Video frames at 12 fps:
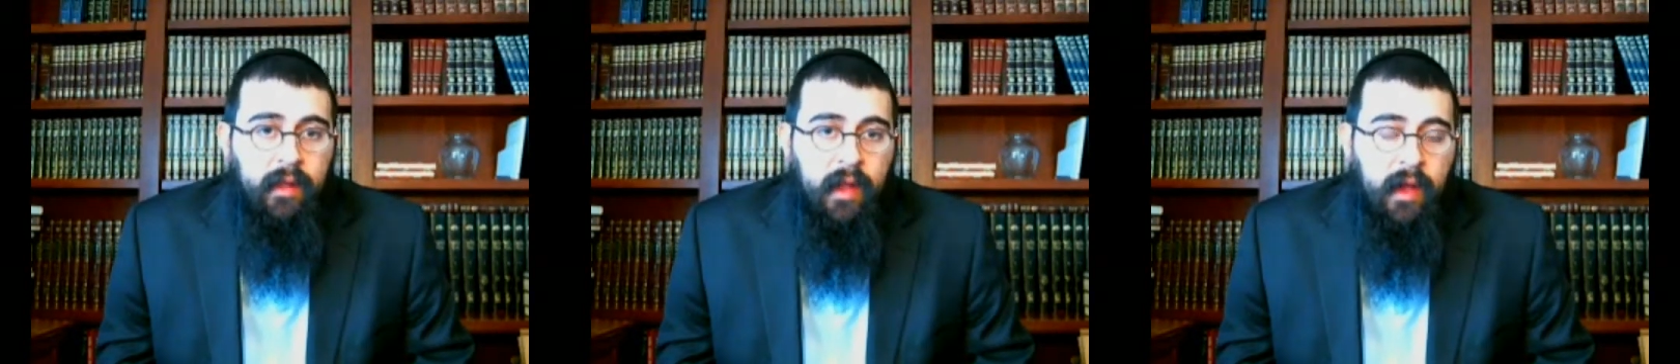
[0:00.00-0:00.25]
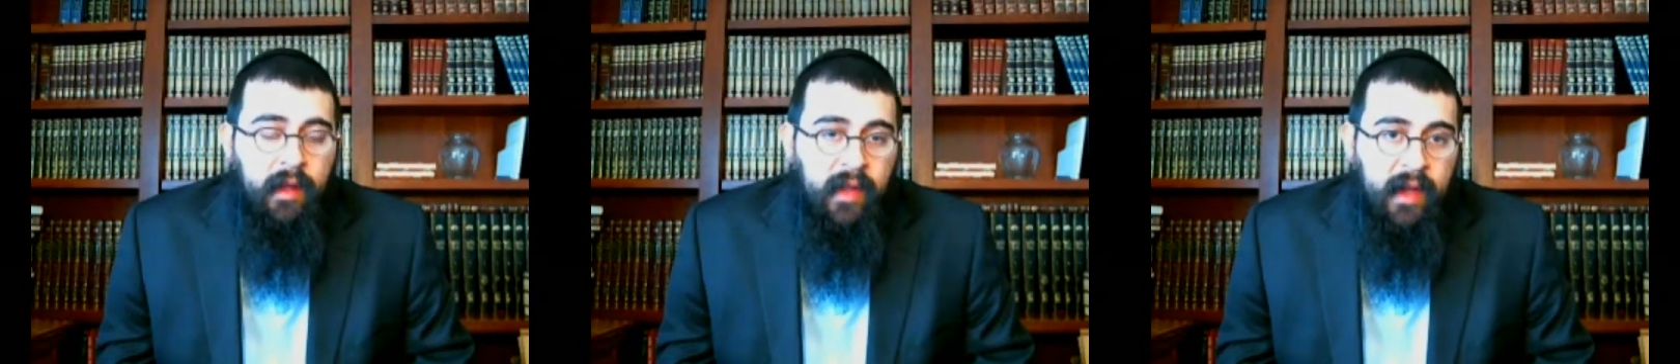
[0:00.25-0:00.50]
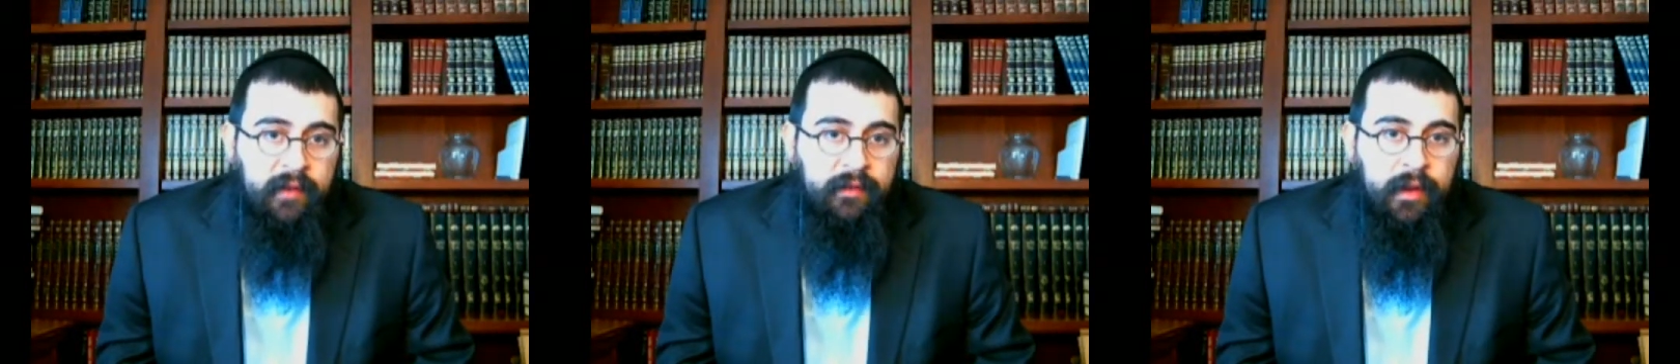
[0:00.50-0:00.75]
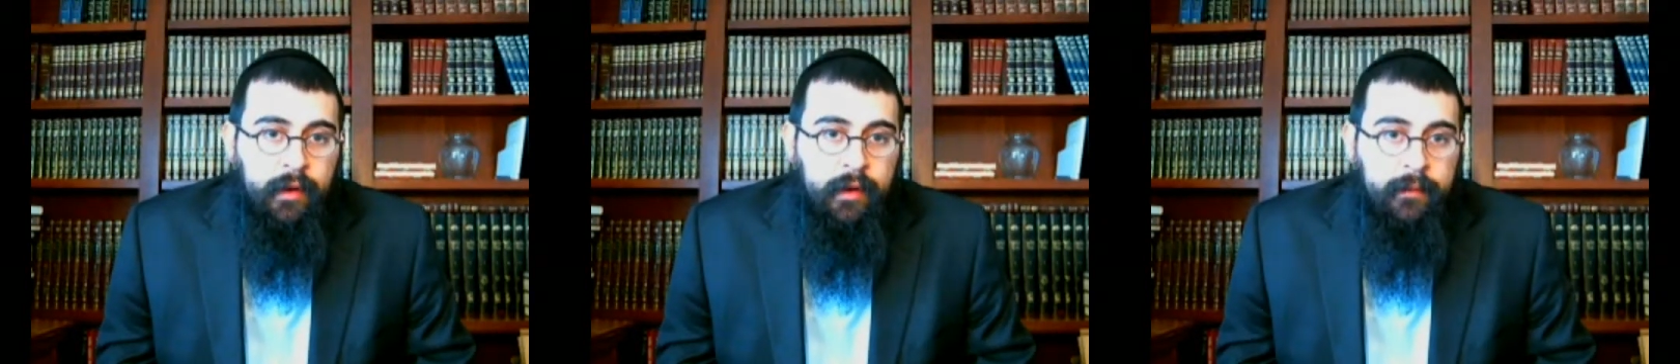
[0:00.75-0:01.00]

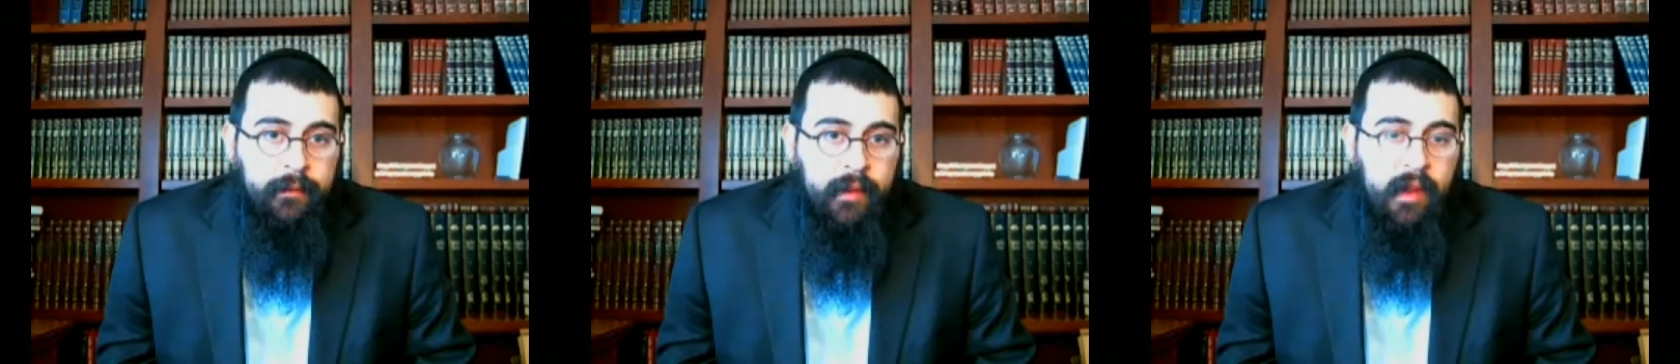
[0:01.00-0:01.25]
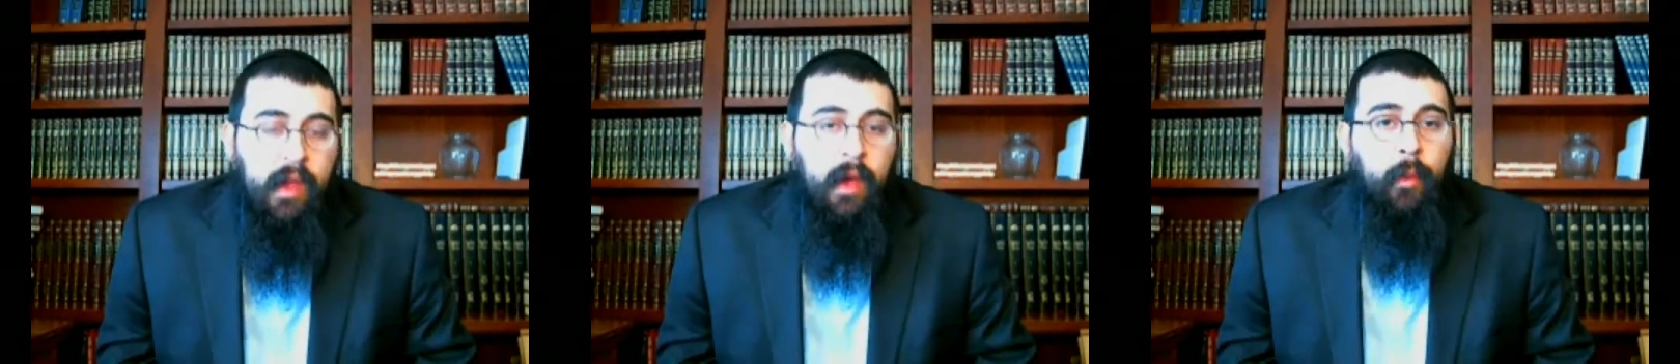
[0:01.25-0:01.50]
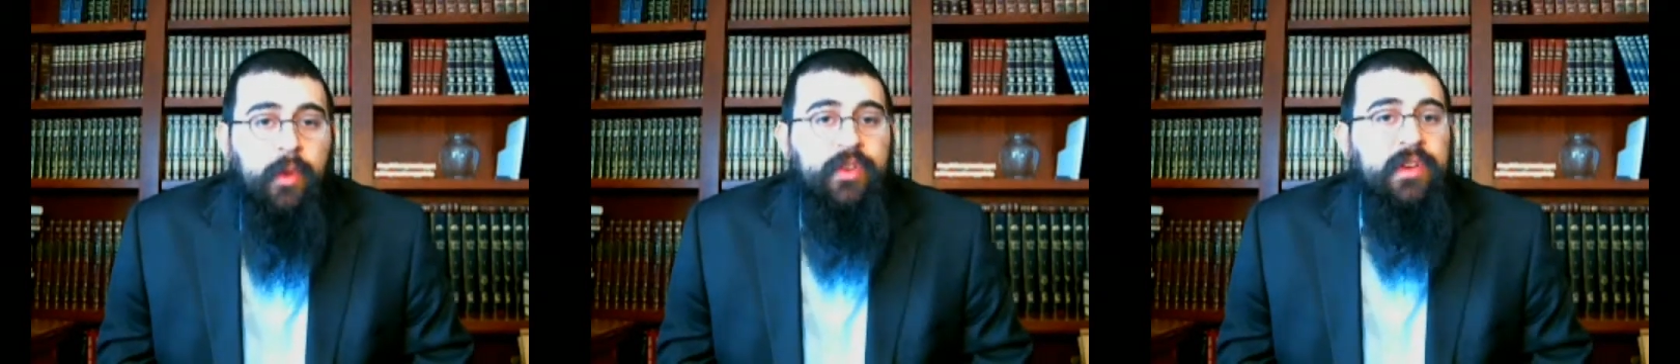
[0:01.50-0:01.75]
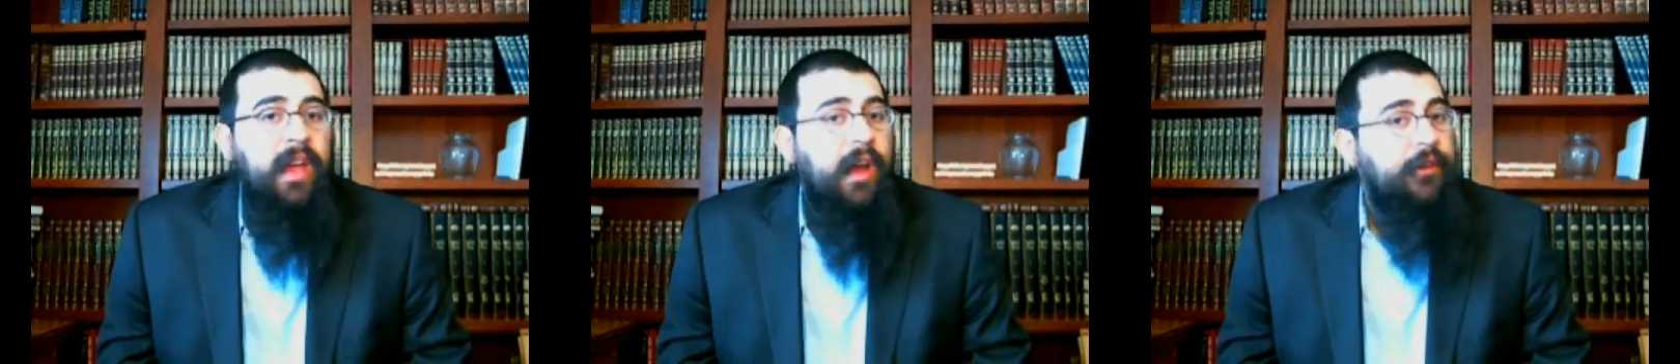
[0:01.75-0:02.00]
livelihood.
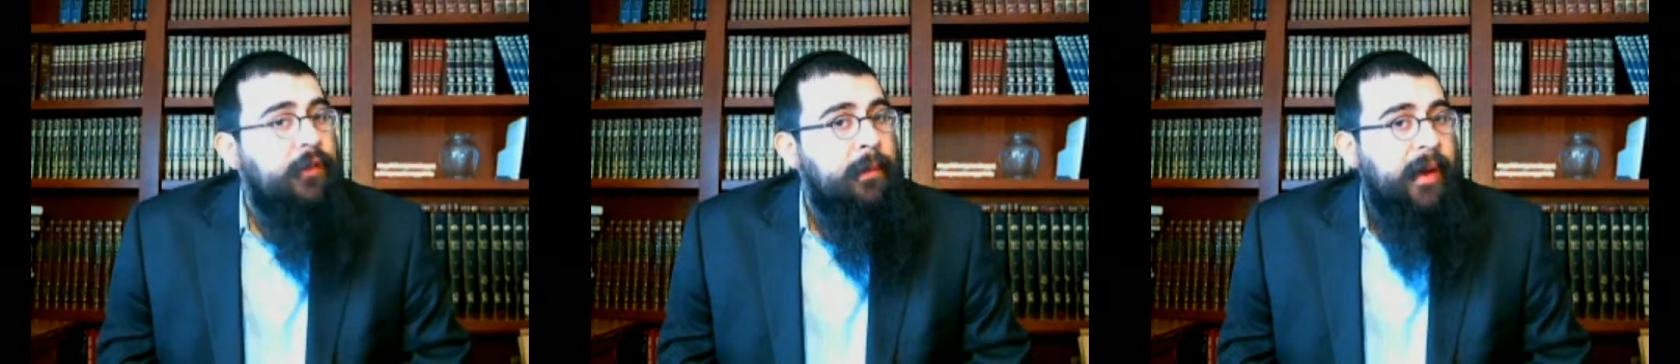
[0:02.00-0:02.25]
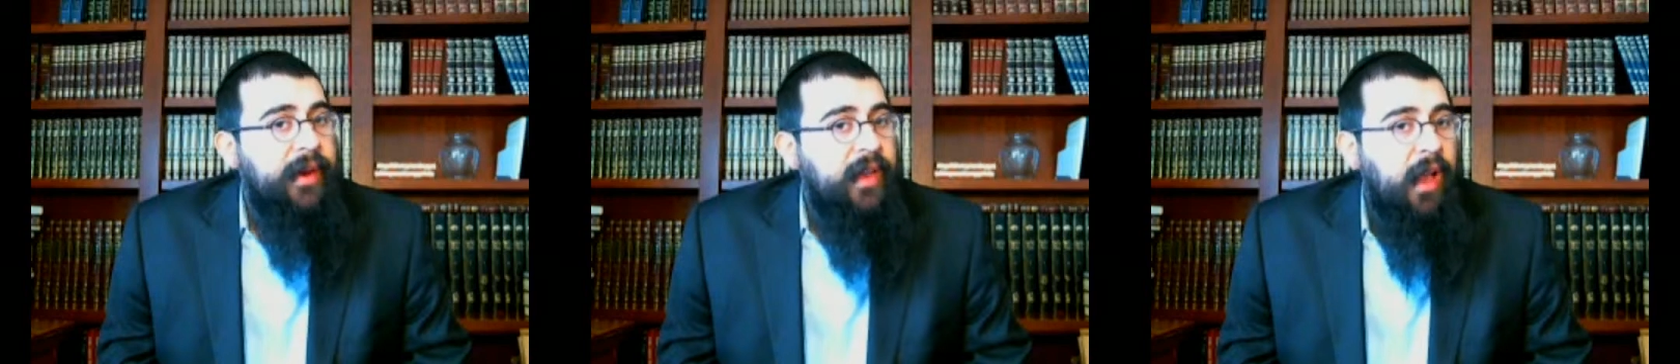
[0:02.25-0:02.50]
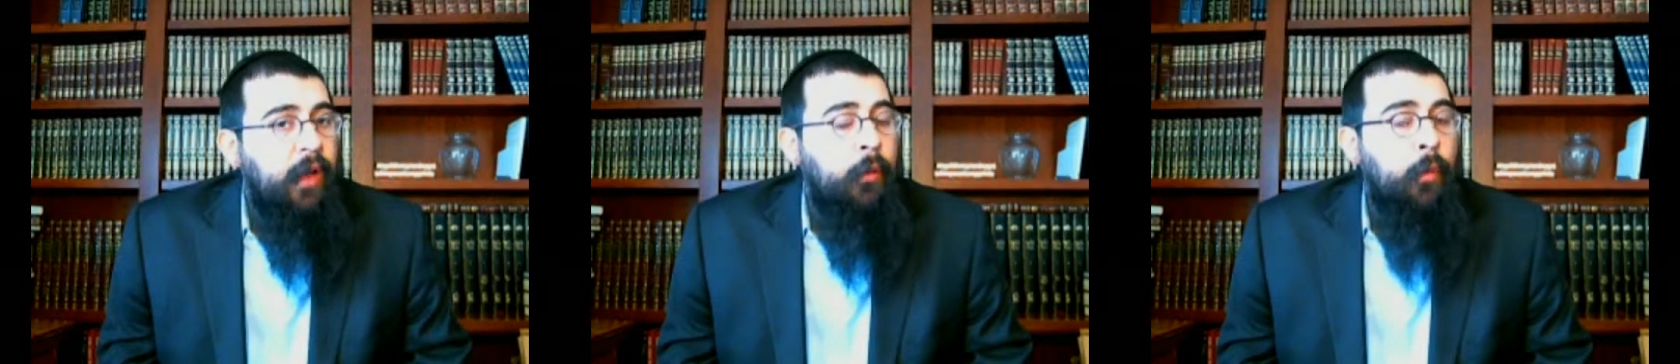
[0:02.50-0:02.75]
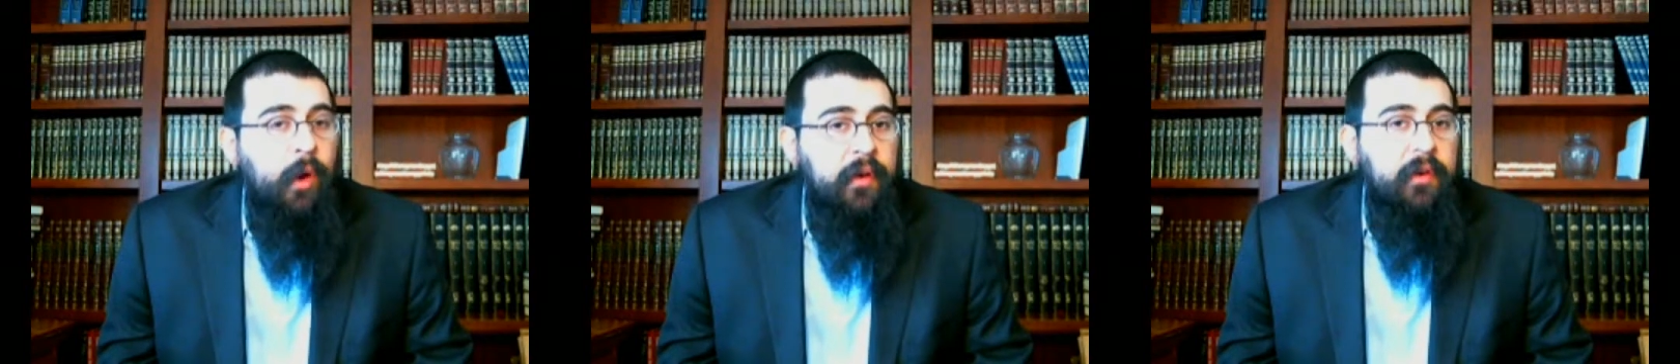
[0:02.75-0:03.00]
Wishing everybody a
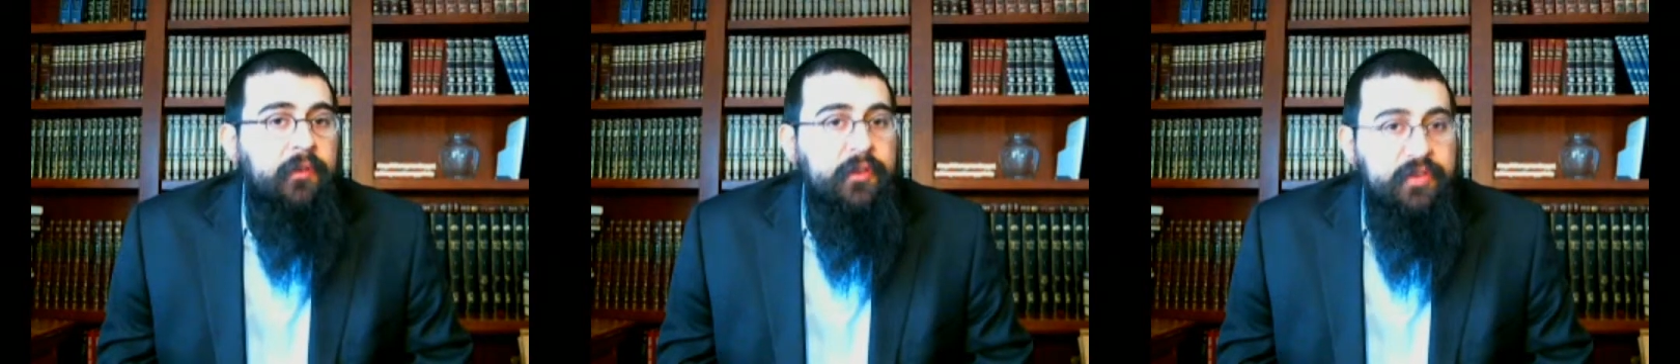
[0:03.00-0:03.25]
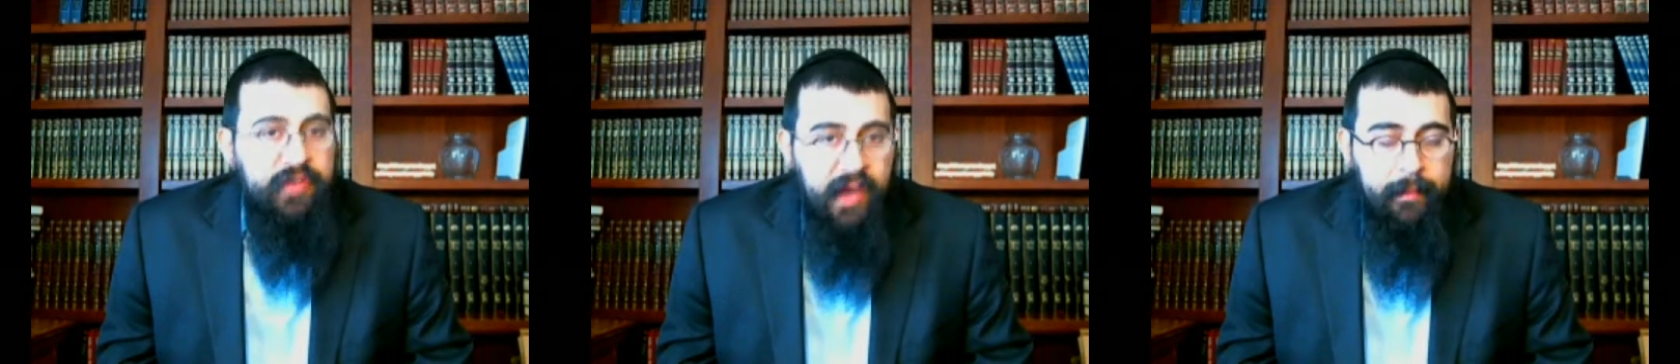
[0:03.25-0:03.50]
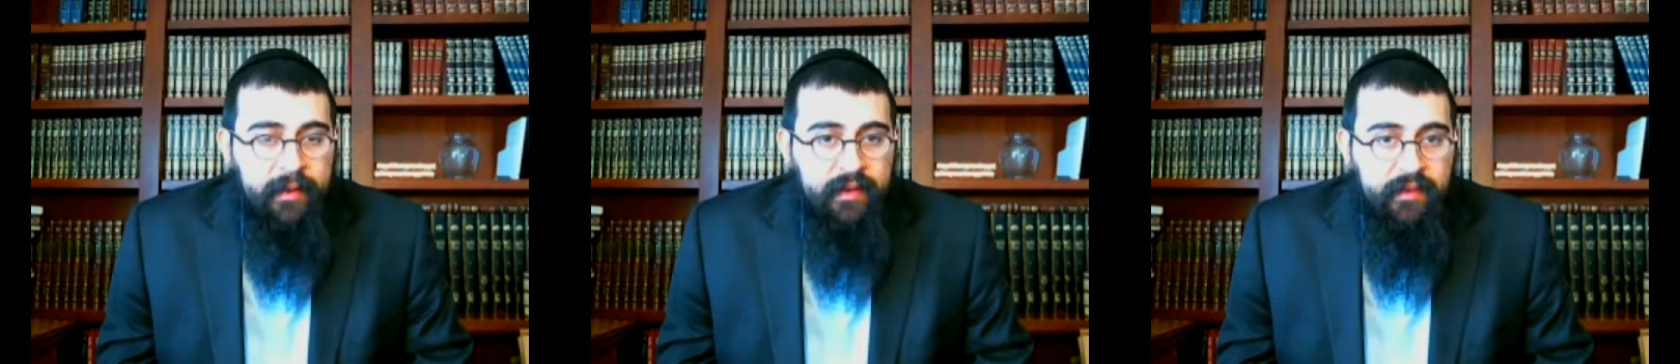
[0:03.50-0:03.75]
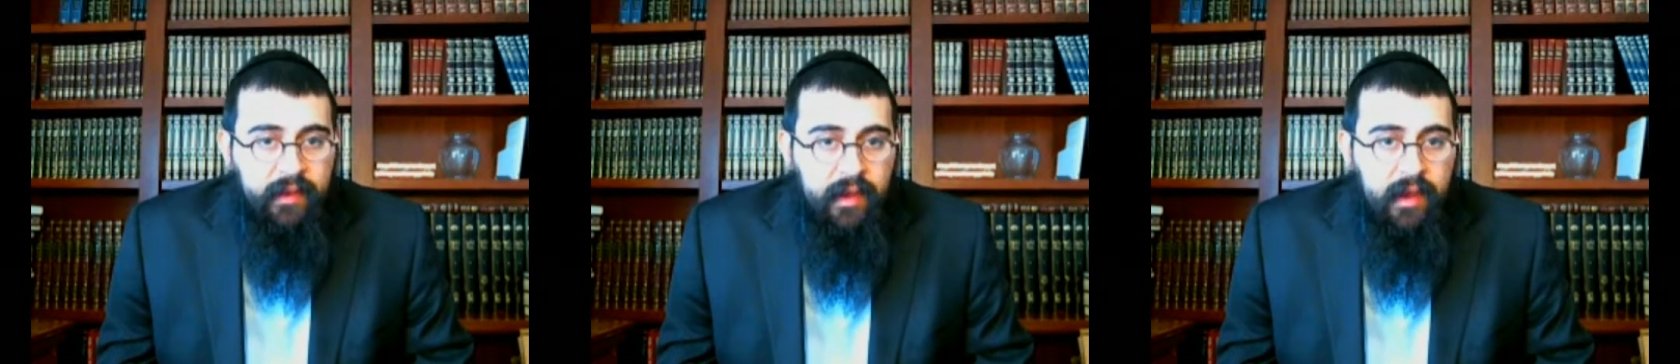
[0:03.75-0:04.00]
wonderful
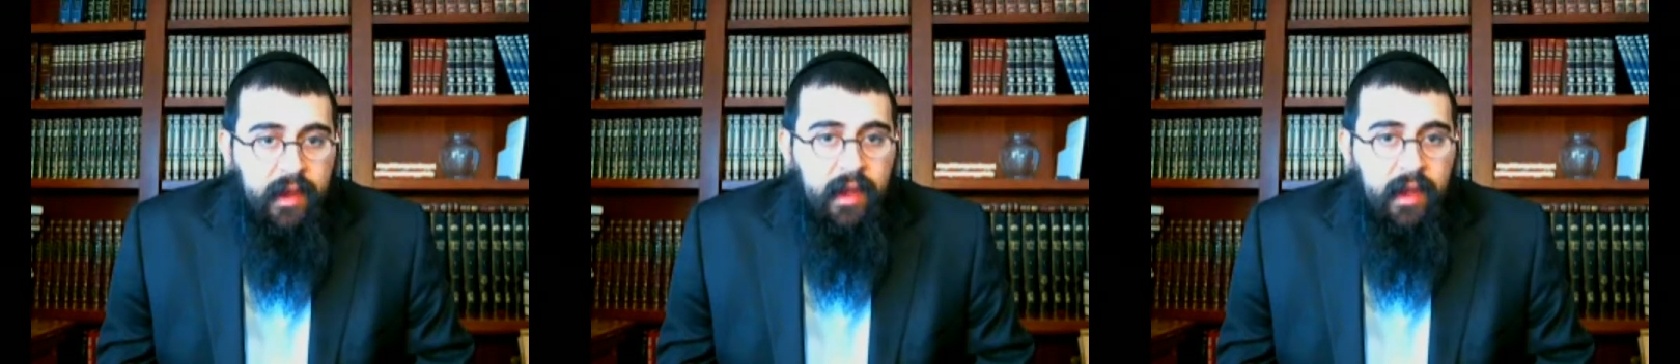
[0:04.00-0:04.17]
Shabbos